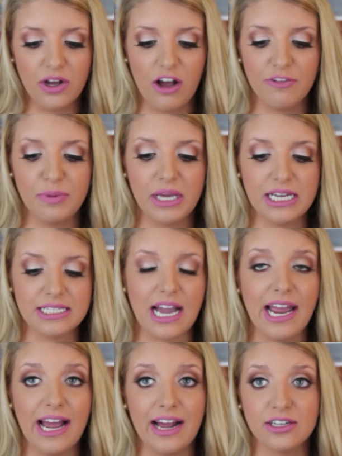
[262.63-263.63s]
off because
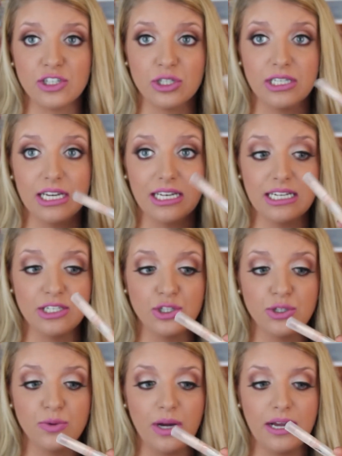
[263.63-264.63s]
I actually need
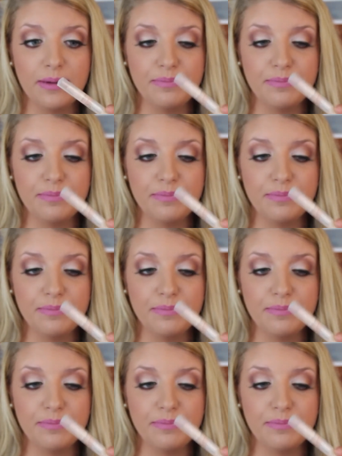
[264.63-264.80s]
to